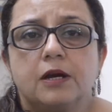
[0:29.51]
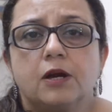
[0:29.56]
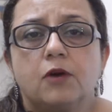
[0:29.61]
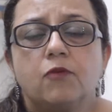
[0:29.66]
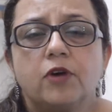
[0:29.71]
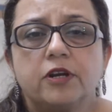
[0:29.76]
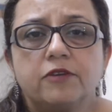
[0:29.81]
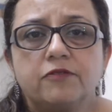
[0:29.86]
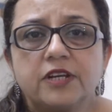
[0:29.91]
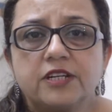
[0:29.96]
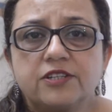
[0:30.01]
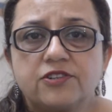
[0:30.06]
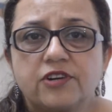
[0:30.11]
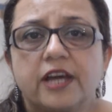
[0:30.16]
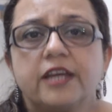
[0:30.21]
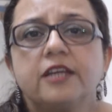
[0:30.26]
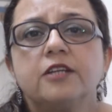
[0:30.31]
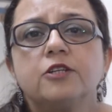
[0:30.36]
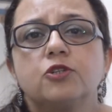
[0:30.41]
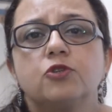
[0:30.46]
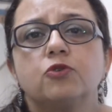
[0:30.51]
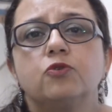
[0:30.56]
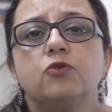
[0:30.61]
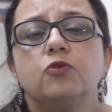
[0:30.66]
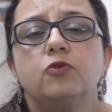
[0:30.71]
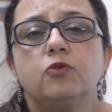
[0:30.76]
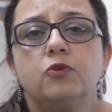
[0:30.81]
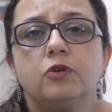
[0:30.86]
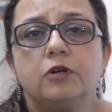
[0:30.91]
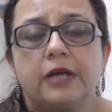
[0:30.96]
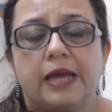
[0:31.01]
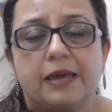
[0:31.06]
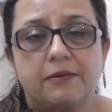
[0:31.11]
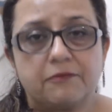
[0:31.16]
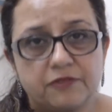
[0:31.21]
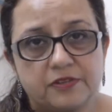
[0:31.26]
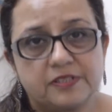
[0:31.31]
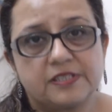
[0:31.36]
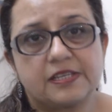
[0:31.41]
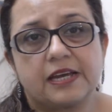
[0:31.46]
What we are trying to
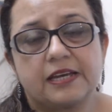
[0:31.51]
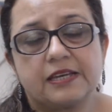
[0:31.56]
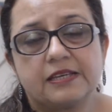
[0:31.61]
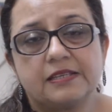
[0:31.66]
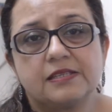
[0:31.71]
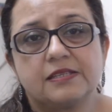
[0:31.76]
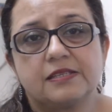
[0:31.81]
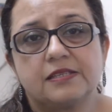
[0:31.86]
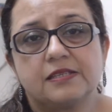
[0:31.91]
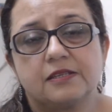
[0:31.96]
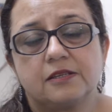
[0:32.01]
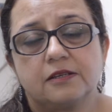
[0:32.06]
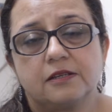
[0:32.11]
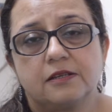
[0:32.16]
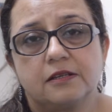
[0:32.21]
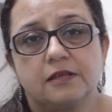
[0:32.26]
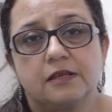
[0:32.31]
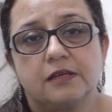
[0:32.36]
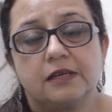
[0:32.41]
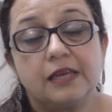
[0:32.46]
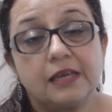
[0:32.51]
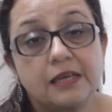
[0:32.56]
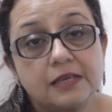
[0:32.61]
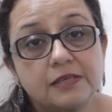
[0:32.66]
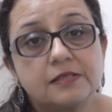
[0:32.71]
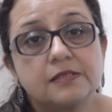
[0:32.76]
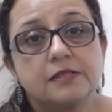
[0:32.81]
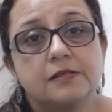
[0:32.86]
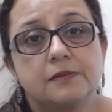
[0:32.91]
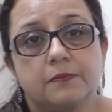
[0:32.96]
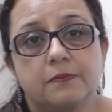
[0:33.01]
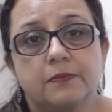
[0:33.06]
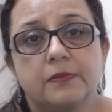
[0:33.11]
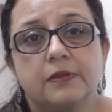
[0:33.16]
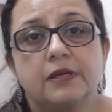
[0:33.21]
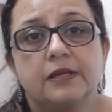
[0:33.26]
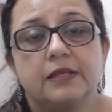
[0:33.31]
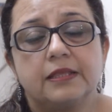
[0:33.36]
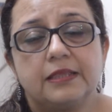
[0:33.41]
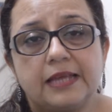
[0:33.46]
emphasize is
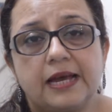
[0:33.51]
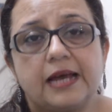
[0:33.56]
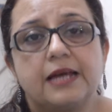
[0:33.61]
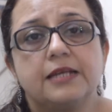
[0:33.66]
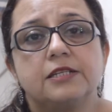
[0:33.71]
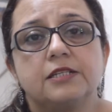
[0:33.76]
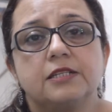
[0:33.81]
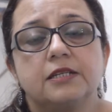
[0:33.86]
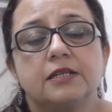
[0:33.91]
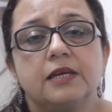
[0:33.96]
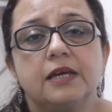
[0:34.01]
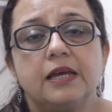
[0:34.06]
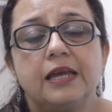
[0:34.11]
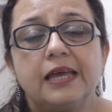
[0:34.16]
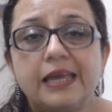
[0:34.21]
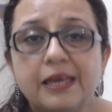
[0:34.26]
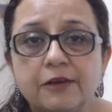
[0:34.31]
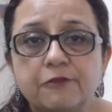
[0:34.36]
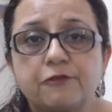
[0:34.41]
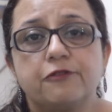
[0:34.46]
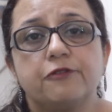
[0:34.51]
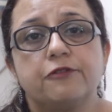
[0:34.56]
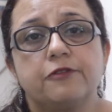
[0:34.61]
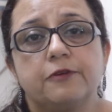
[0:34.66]
that if